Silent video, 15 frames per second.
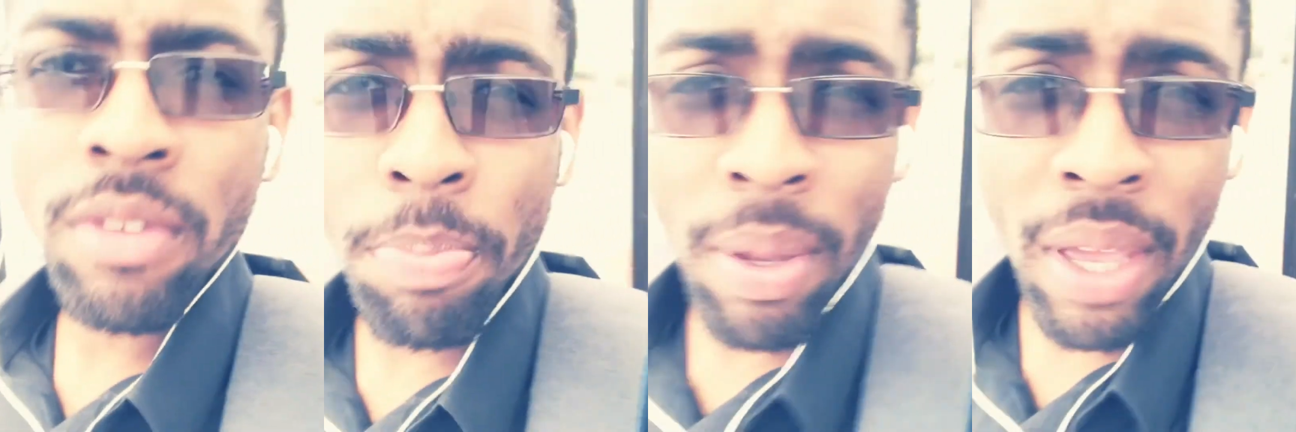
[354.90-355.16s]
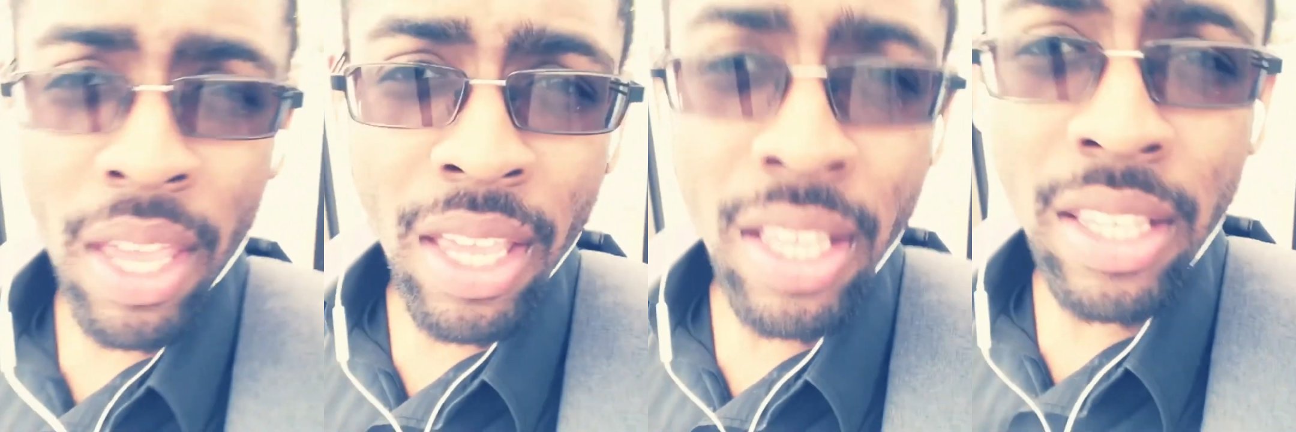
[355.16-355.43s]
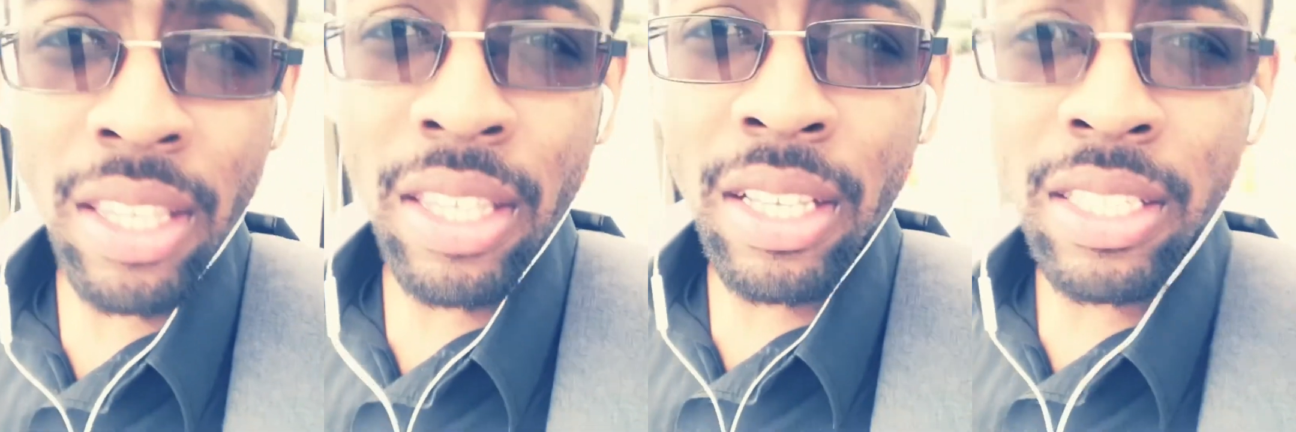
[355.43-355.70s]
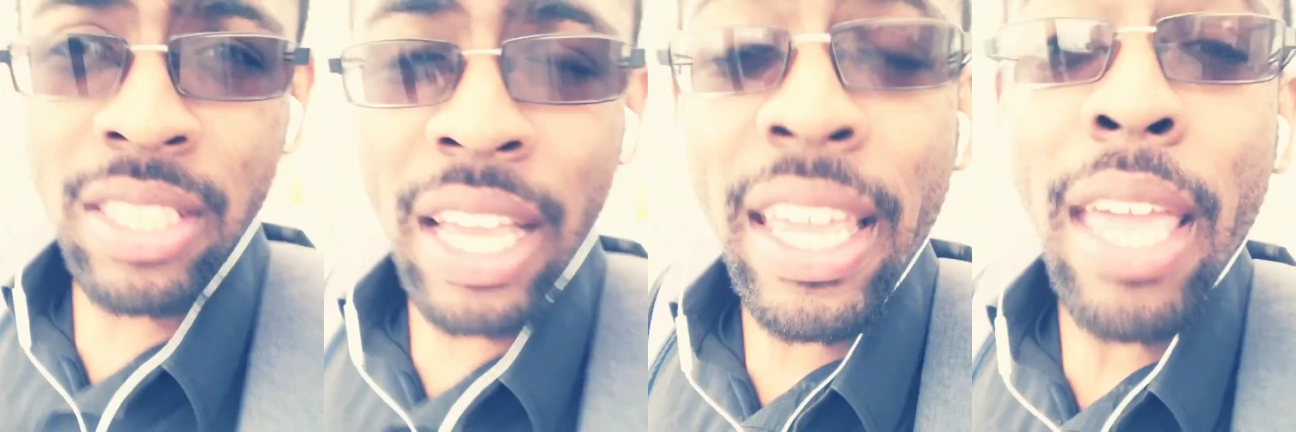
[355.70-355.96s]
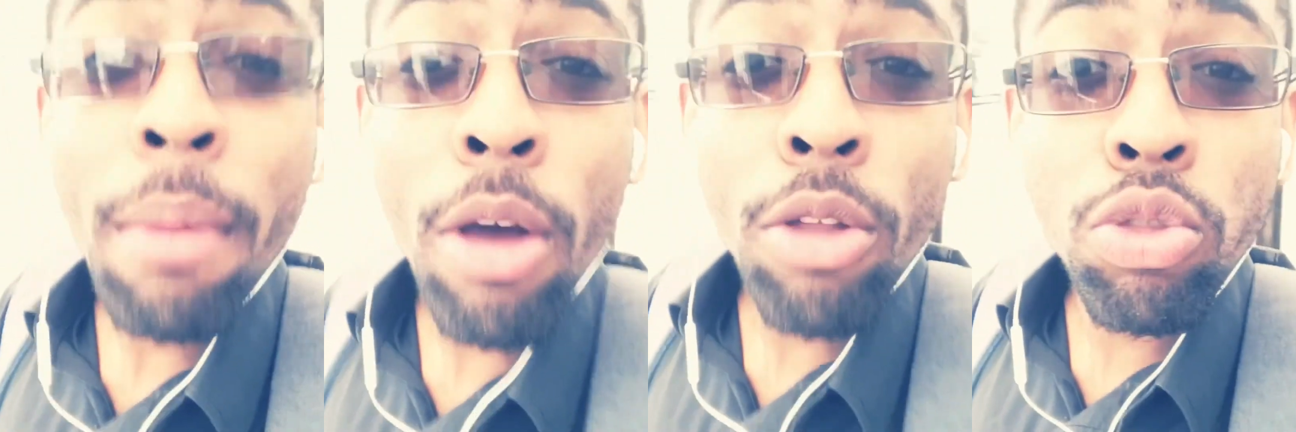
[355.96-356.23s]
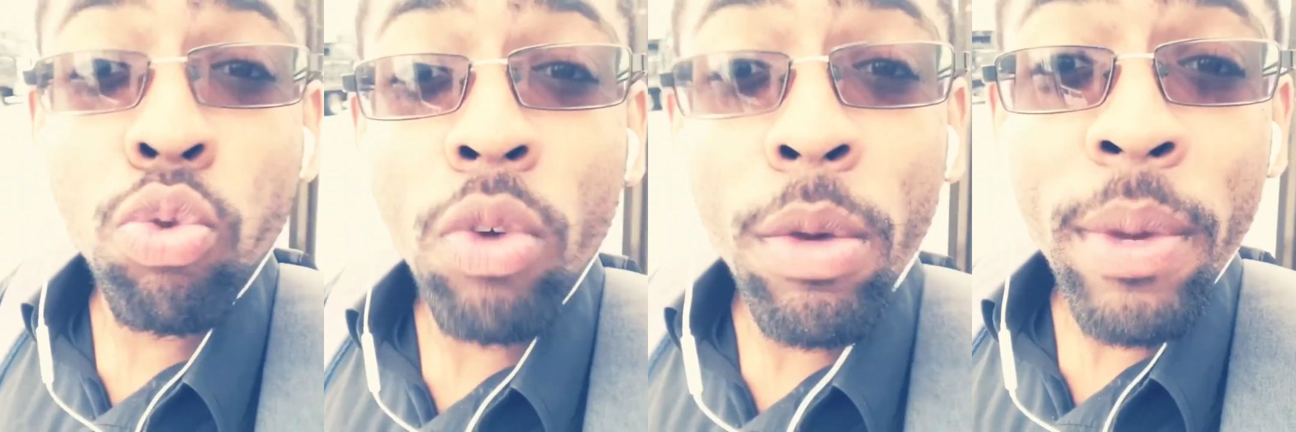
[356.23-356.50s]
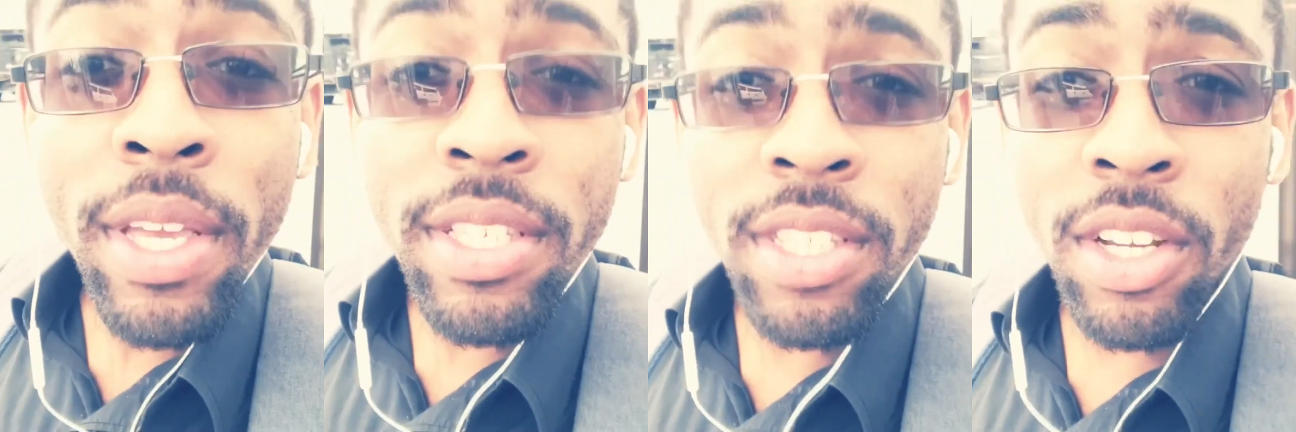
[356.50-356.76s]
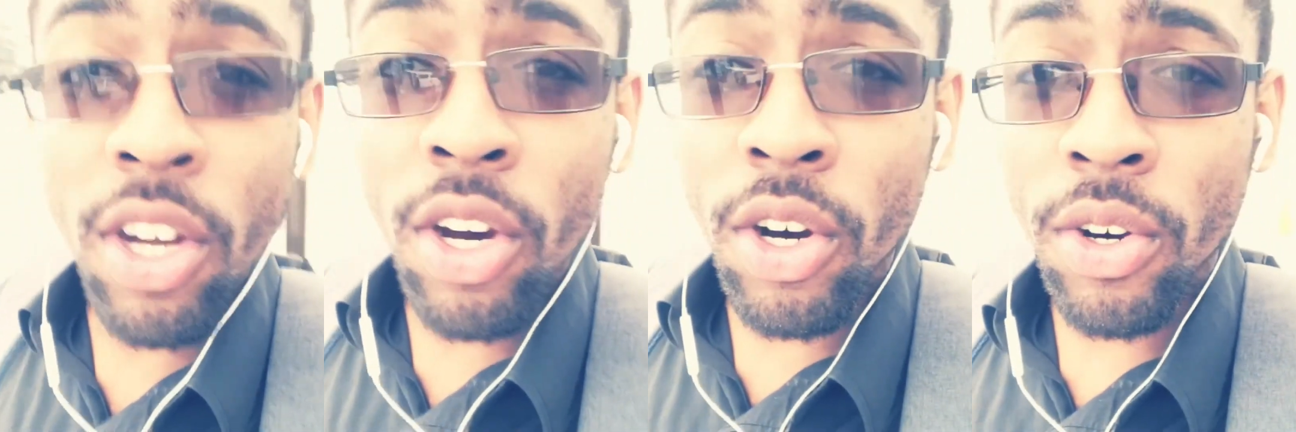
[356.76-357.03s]
off the paint. That came out 3 weeks
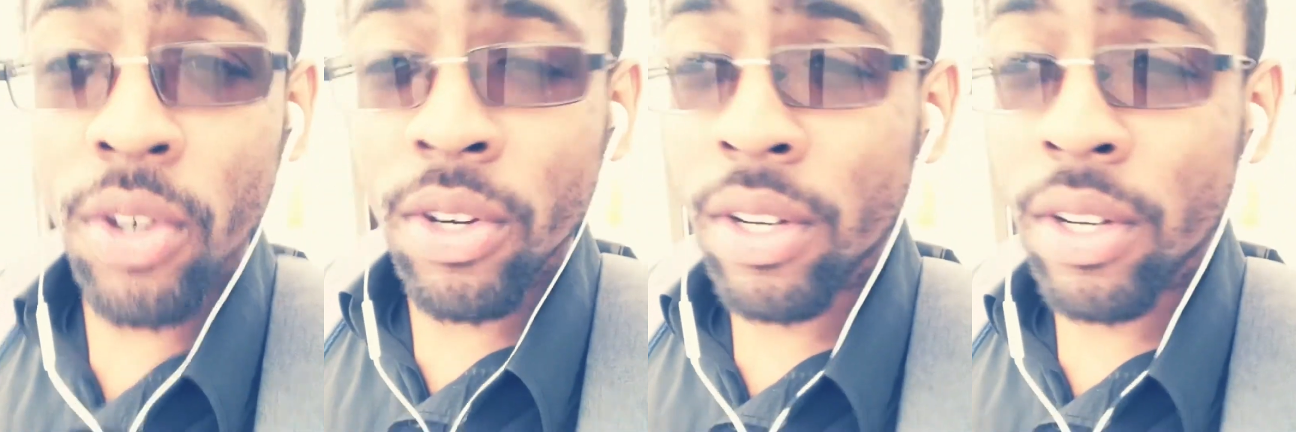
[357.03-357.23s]
ago.